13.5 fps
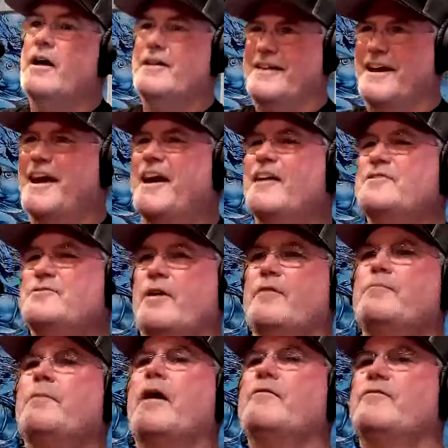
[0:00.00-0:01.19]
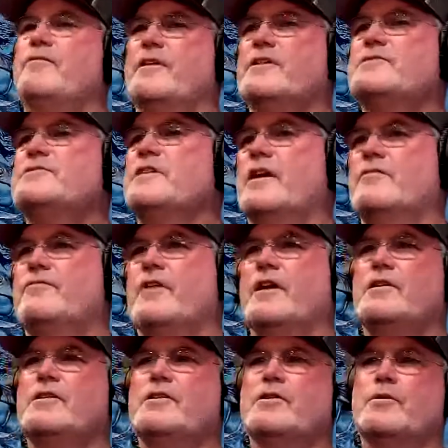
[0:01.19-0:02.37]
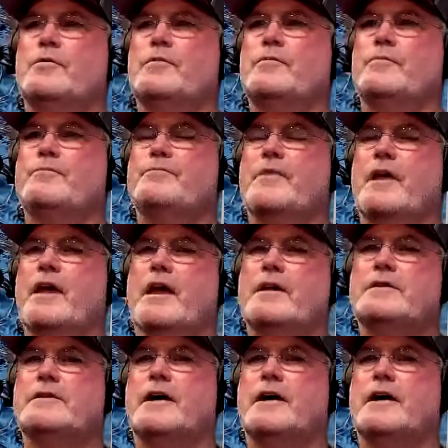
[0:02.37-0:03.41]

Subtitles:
yeah, so I finished at FAU, and